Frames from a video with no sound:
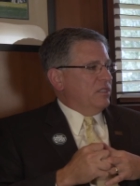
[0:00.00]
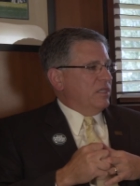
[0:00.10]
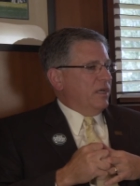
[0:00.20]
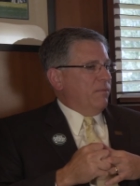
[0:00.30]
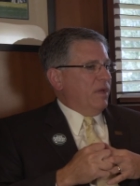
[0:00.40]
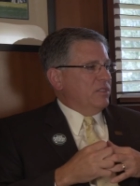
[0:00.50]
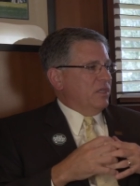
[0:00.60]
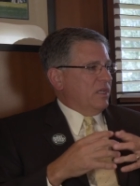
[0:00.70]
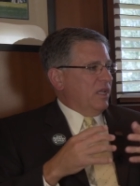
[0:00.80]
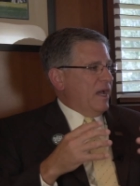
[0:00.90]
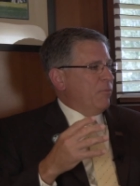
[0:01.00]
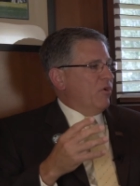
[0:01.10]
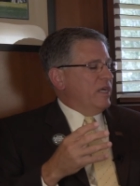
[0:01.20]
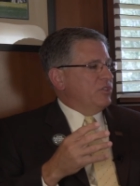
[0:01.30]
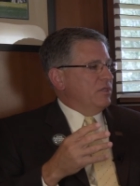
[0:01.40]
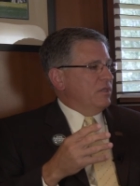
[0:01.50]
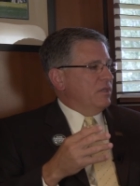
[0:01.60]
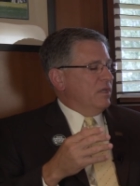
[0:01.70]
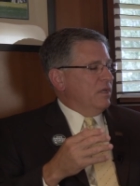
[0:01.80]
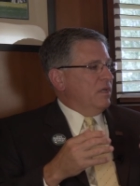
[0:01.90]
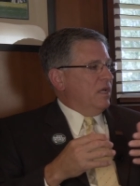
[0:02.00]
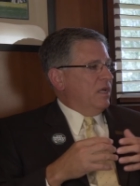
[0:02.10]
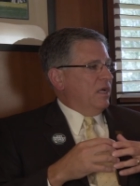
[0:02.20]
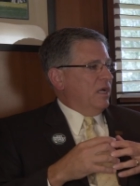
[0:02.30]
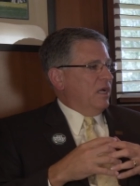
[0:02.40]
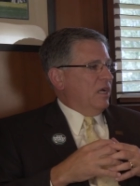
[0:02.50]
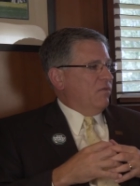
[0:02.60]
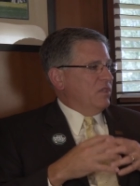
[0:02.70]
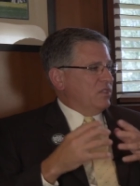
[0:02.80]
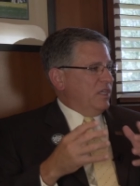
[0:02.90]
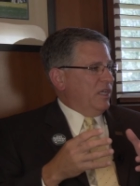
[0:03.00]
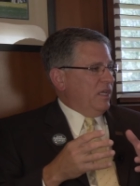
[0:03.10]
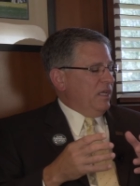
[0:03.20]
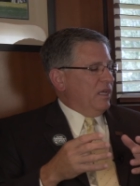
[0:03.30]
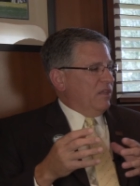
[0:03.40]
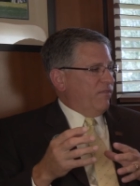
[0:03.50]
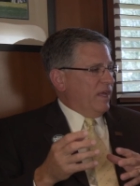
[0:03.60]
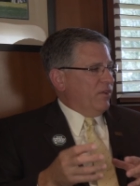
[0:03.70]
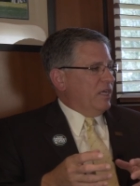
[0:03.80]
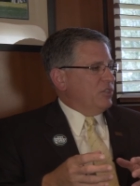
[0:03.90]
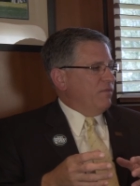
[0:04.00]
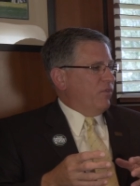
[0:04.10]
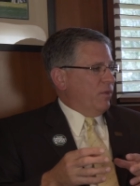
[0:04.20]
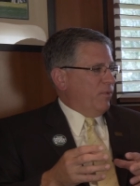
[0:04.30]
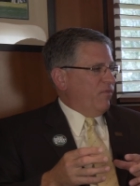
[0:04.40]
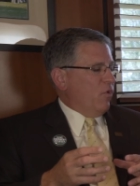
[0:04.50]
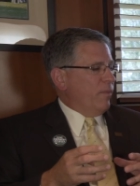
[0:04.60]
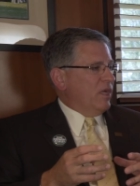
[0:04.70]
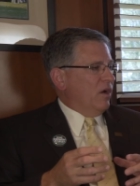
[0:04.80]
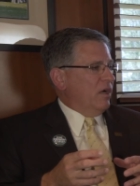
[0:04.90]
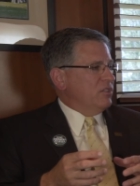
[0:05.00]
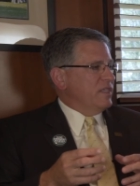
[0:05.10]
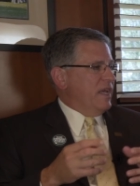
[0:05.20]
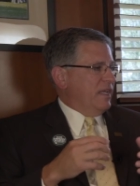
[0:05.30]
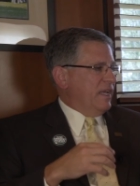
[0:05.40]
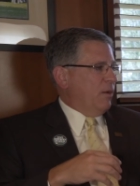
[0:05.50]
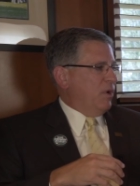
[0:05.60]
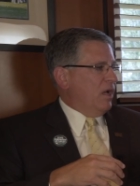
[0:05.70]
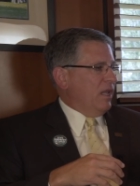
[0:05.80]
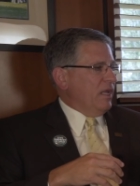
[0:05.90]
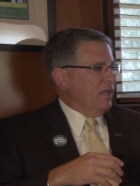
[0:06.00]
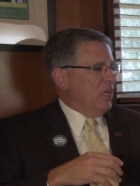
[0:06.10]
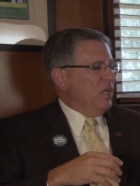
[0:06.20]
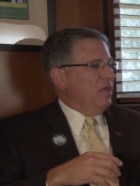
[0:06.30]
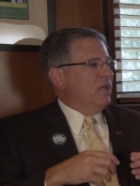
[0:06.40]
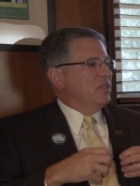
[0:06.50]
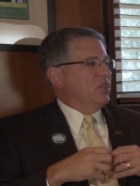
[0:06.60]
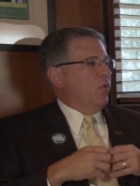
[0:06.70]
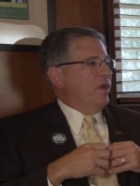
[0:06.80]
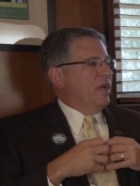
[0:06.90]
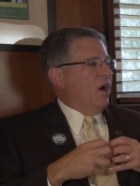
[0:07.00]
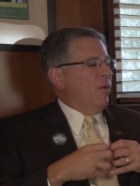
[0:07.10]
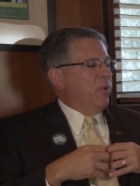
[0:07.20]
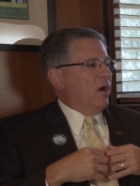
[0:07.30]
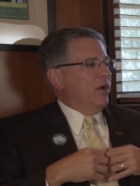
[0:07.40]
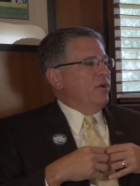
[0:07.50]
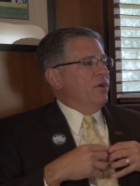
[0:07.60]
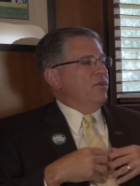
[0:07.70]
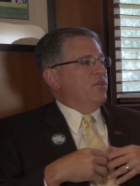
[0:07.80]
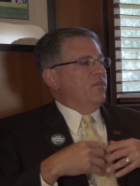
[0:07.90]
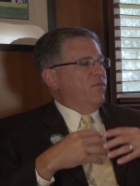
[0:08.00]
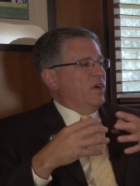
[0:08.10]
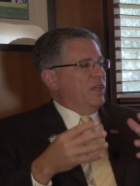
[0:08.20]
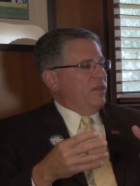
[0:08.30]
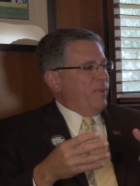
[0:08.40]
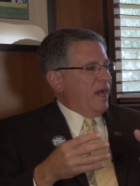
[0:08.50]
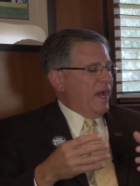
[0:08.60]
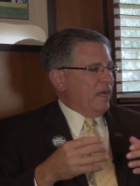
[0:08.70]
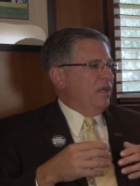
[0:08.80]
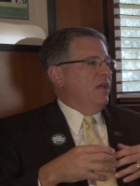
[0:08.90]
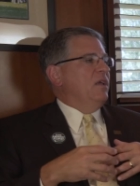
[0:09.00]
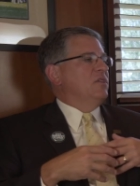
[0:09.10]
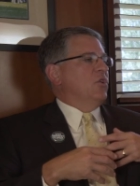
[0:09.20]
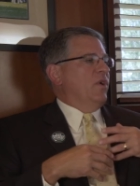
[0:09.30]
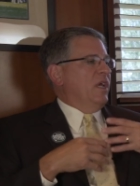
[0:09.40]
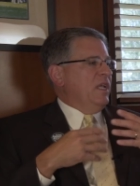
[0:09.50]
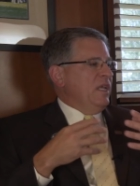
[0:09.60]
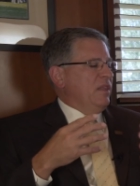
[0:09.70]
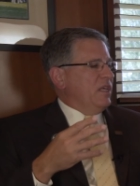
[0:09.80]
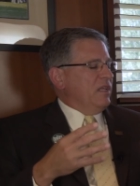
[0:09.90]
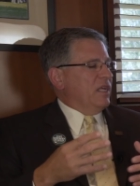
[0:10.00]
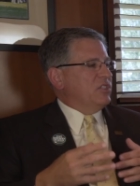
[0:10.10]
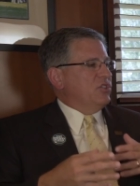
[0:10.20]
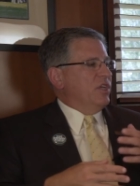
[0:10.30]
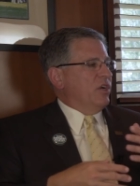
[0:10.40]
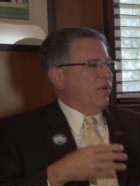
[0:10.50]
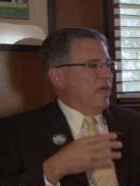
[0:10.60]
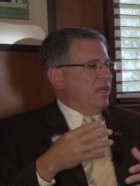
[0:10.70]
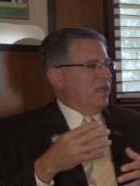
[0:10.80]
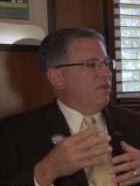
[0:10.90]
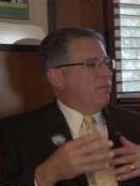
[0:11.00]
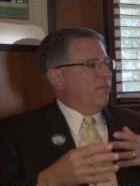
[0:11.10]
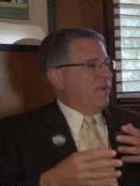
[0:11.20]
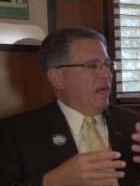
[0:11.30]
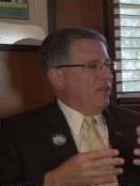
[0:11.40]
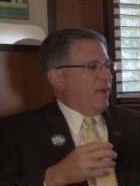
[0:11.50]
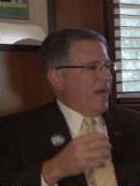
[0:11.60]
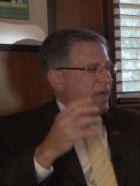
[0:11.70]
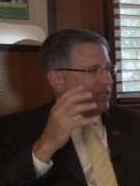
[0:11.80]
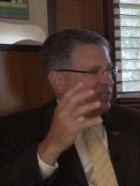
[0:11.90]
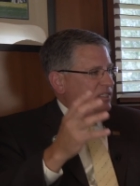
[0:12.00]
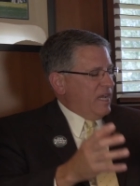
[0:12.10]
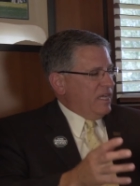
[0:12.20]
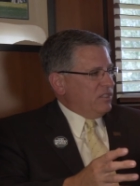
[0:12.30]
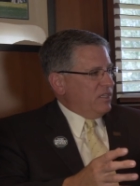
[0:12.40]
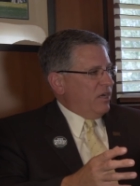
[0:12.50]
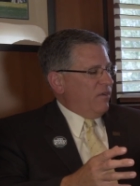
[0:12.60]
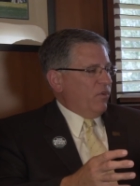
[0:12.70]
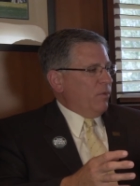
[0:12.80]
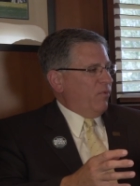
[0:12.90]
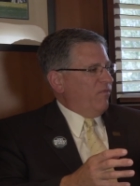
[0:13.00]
is, a, is a collaboration uh, of the city and the Foundation for the Performing Arts and Cal Poly. Okay. So we all partner to fund the PAC so anything that's generated by the PAC stays there for the